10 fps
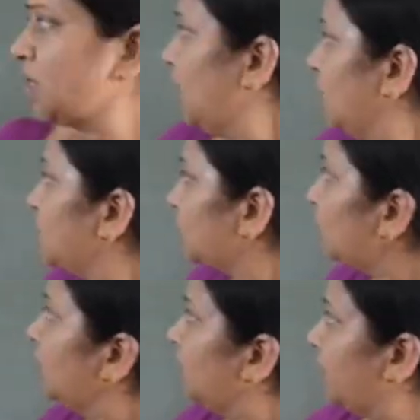So,
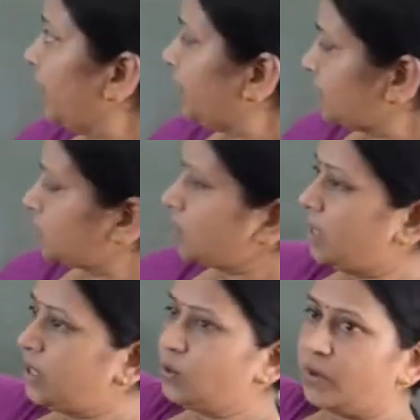it is
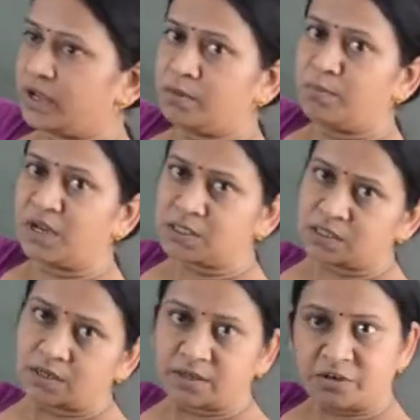undergoing plus
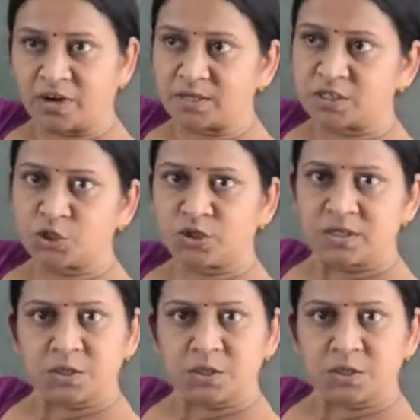and the transition is